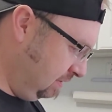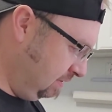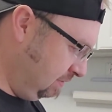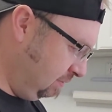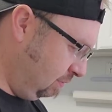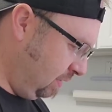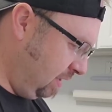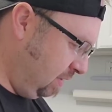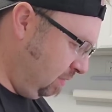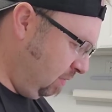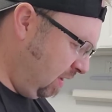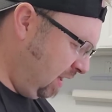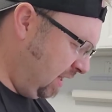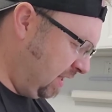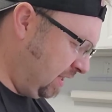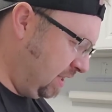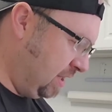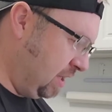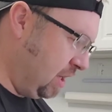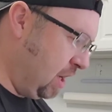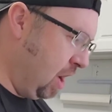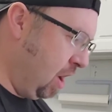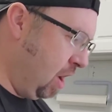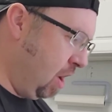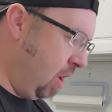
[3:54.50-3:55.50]
We want
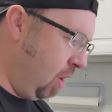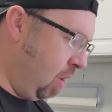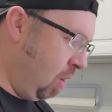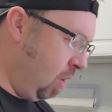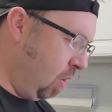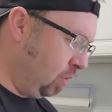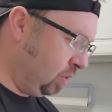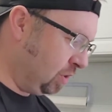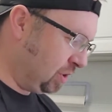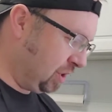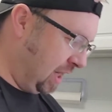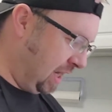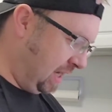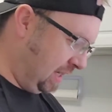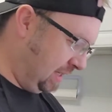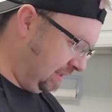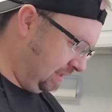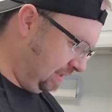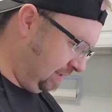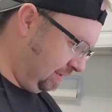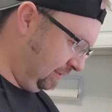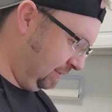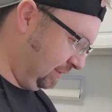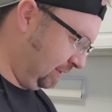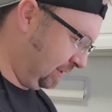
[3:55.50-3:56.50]
no
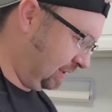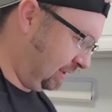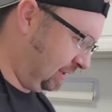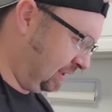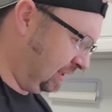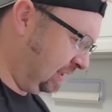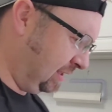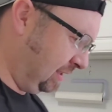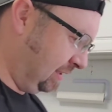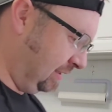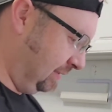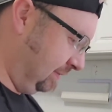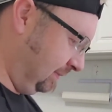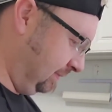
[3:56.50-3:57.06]
shells.